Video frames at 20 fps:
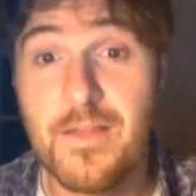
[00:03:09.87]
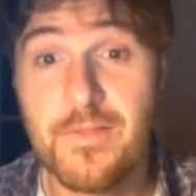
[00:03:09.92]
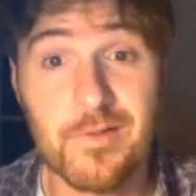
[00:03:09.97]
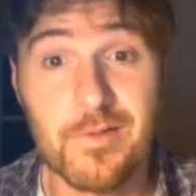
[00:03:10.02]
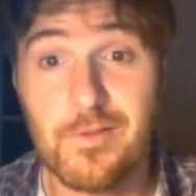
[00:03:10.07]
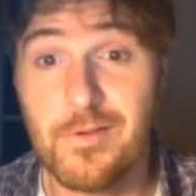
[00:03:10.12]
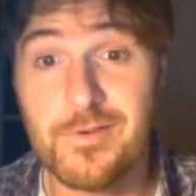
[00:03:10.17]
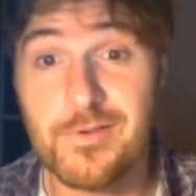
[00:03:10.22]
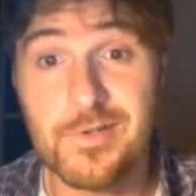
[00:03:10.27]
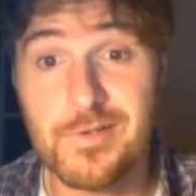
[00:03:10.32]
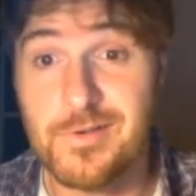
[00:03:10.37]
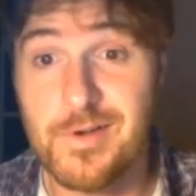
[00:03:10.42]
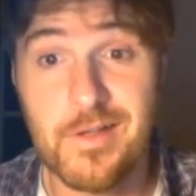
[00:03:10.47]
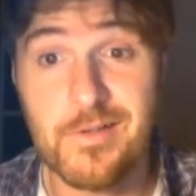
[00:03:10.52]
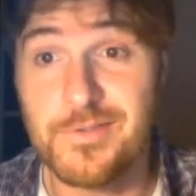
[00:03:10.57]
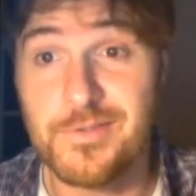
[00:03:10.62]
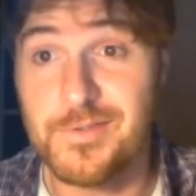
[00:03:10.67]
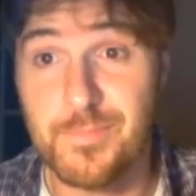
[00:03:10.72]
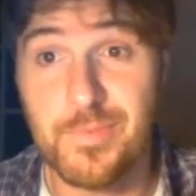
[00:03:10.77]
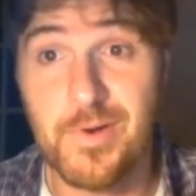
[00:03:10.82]
The larger
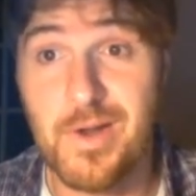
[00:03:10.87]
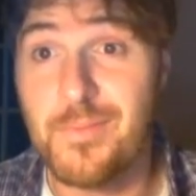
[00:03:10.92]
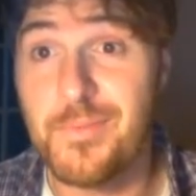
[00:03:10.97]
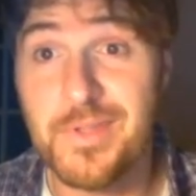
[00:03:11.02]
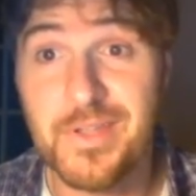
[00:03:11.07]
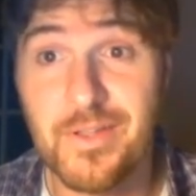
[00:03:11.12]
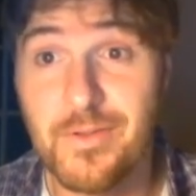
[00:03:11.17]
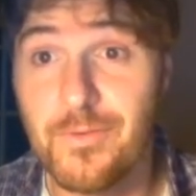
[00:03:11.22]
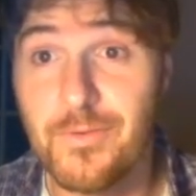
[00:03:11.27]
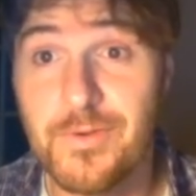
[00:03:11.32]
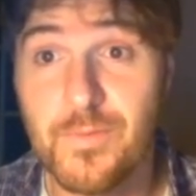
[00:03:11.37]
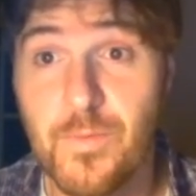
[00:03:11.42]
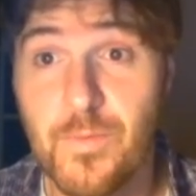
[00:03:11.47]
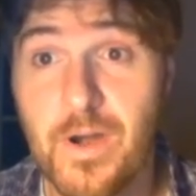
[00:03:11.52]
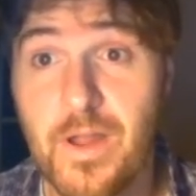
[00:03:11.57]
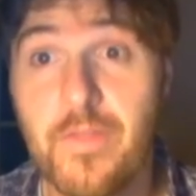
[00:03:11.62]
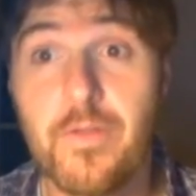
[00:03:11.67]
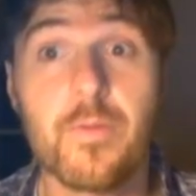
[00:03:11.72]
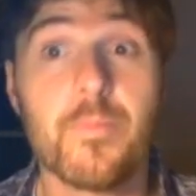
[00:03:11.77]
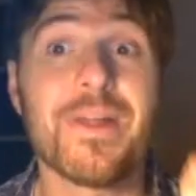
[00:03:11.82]
triangles are probably congruent to
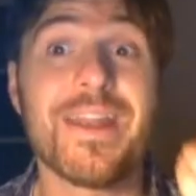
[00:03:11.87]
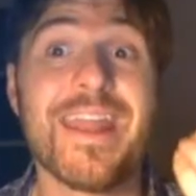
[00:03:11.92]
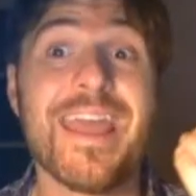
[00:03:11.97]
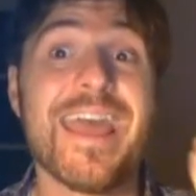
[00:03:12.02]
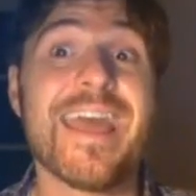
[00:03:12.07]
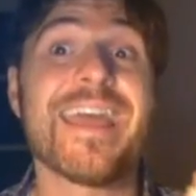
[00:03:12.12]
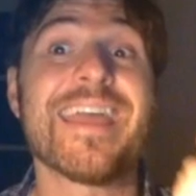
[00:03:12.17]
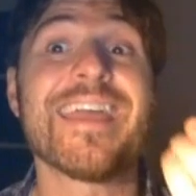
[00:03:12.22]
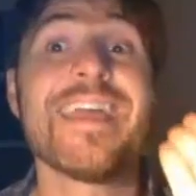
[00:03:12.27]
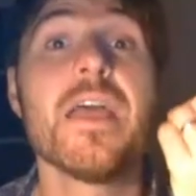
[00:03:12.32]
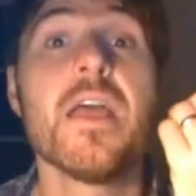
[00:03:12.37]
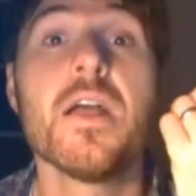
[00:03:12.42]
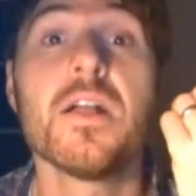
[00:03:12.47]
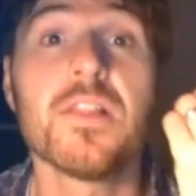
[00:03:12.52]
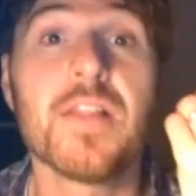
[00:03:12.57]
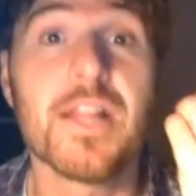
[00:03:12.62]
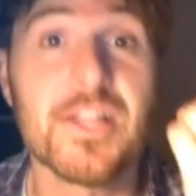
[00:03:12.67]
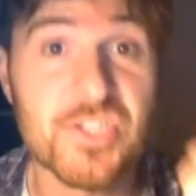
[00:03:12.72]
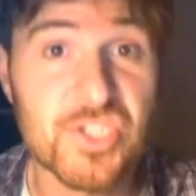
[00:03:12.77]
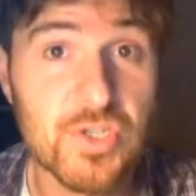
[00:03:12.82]
one another, but hey,
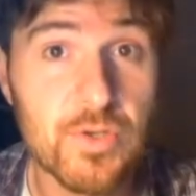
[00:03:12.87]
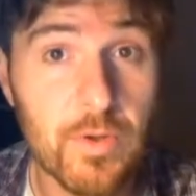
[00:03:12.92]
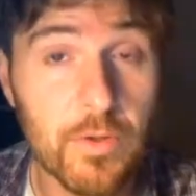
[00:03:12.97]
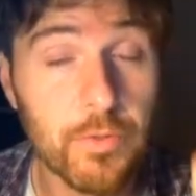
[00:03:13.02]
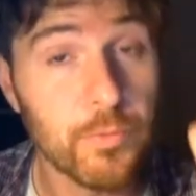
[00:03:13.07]
let's do it.